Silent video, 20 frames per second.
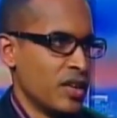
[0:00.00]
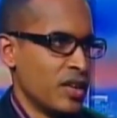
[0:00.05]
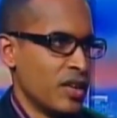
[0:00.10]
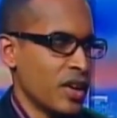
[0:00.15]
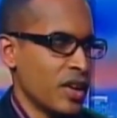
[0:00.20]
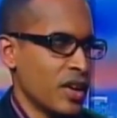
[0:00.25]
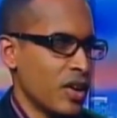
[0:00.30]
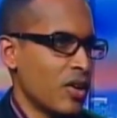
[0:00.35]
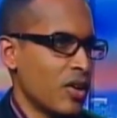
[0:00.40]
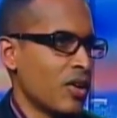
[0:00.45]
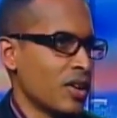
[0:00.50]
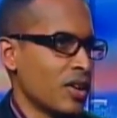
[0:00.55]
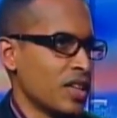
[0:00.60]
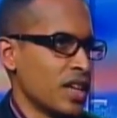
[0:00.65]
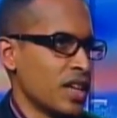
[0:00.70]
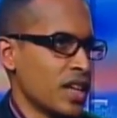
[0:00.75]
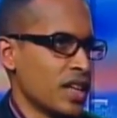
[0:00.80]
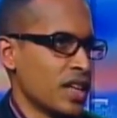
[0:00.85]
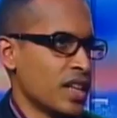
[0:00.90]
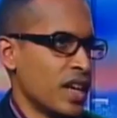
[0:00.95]
Okay, or on
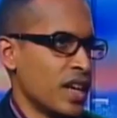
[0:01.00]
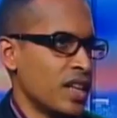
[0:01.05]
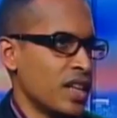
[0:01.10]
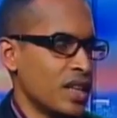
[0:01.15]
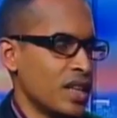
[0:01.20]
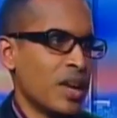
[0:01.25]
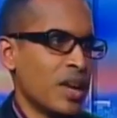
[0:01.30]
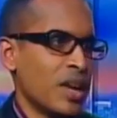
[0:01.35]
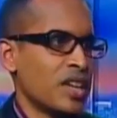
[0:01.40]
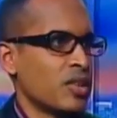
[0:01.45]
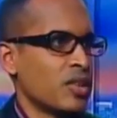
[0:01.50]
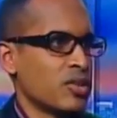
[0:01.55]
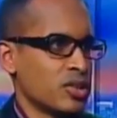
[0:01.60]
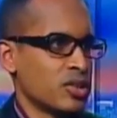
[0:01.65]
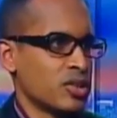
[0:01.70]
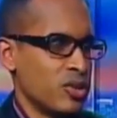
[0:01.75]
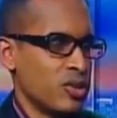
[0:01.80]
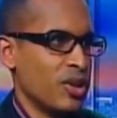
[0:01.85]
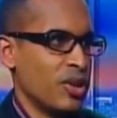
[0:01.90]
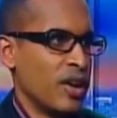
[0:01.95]
the other hand, they might
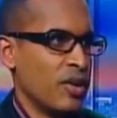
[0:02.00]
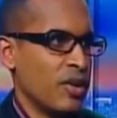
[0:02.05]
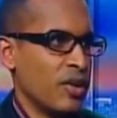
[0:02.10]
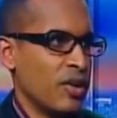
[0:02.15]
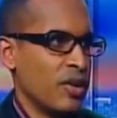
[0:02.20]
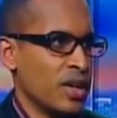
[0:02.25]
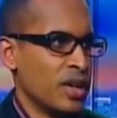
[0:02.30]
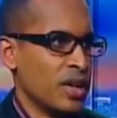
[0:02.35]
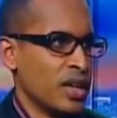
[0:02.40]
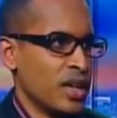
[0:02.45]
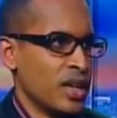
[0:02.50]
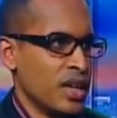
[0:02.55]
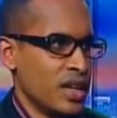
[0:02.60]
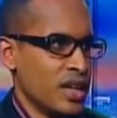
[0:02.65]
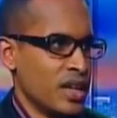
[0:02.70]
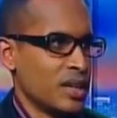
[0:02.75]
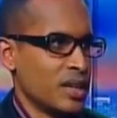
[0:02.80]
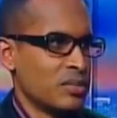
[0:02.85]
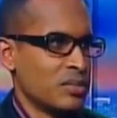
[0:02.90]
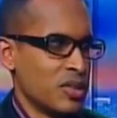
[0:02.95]
also slow down
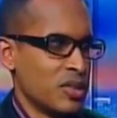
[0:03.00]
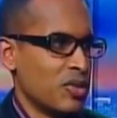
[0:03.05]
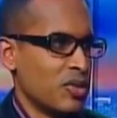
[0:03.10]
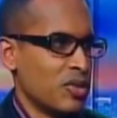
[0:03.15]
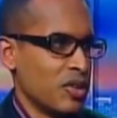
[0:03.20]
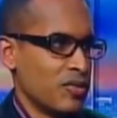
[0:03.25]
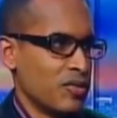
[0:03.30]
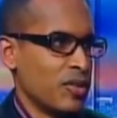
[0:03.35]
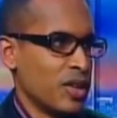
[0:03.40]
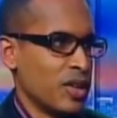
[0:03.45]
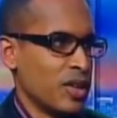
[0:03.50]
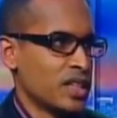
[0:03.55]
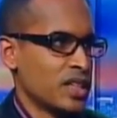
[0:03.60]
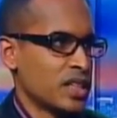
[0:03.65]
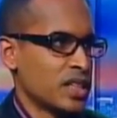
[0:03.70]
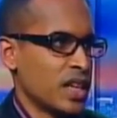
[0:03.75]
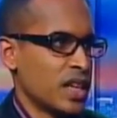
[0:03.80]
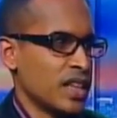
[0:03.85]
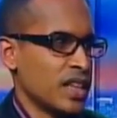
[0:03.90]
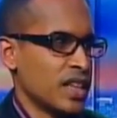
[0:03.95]
in terms of going for
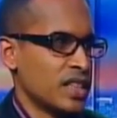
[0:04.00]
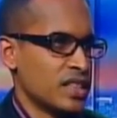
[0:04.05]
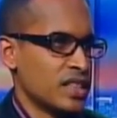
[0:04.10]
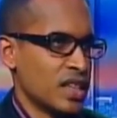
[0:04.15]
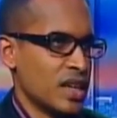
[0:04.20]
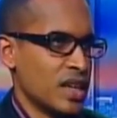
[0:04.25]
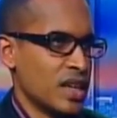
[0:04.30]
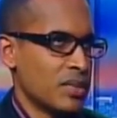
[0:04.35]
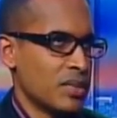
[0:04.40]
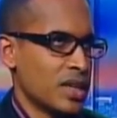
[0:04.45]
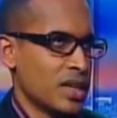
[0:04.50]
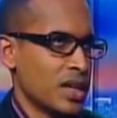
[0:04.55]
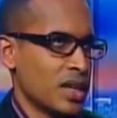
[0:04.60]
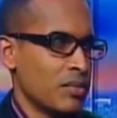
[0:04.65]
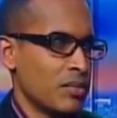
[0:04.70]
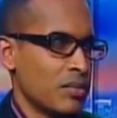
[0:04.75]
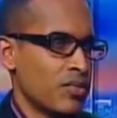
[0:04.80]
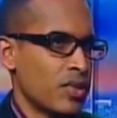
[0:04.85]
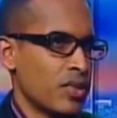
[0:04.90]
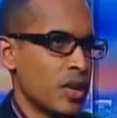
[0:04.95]
this. At the same
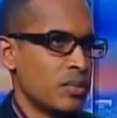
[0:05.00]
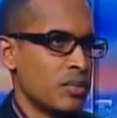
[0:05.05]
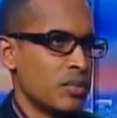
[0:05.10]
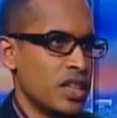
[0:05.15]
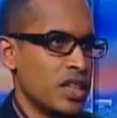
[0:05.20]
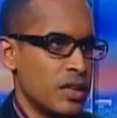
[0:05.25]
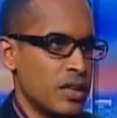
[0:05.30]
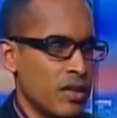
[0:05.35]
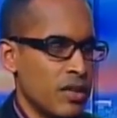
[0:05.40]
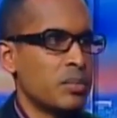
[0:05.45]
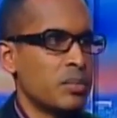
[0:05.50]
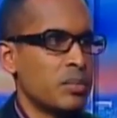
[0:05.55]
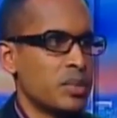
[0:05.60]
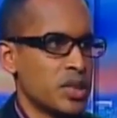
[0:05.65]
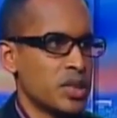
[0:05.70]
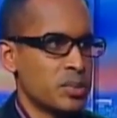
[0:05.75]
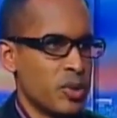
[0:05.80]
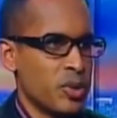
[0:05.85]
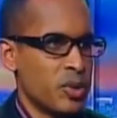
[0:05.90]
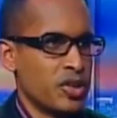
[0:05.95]
time, from the
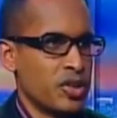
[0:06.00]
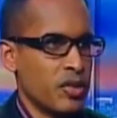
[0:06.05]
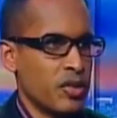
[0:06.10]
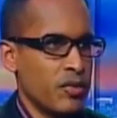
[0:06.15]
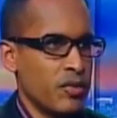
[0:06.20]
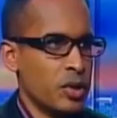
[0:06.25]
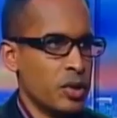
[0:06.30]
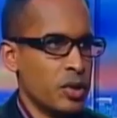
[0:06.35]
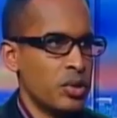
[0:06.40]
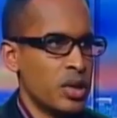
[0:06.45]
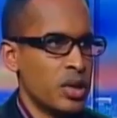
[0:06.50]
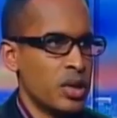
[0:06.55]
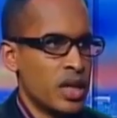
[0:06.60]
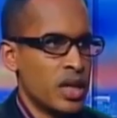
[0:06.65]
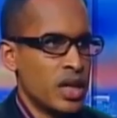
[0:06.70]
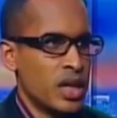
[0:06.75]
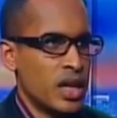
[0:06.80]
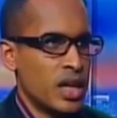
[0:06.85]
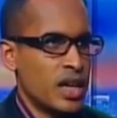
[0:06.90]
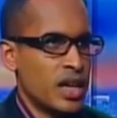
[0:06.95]
developer's point of view,
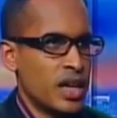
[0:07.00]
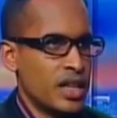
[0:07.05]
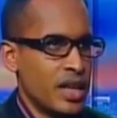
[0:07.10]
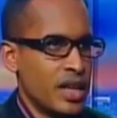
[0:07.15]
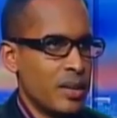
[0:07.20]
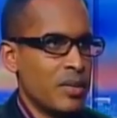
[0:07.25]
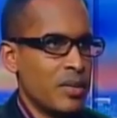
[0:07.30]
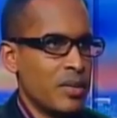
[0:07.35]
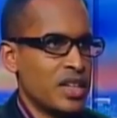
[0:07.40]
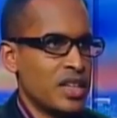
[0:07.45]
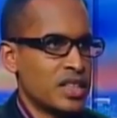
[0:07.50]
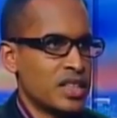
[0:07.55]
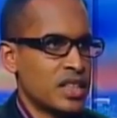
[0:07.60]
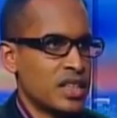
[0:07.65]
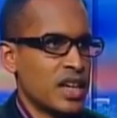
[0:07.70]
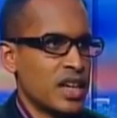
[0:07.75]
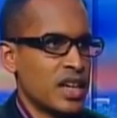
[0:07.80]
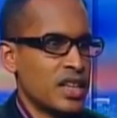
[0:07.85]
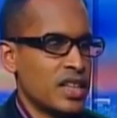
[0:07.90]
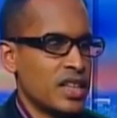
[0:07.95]
they may
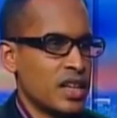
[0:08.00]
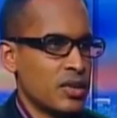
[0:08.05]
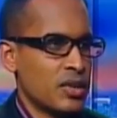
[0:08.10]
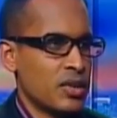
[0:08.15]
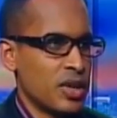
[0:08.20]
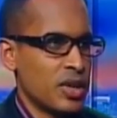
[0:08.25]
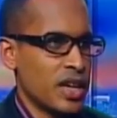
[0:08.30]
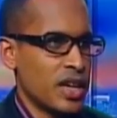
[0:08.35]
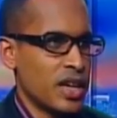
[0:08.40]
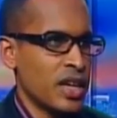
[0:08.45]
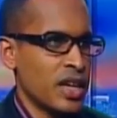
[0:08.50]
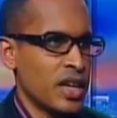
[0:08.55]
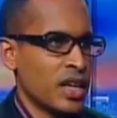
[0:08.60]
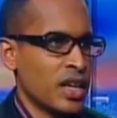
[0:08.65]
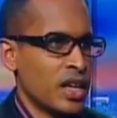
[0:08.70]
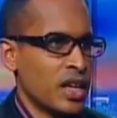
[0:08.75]
decide that, okay,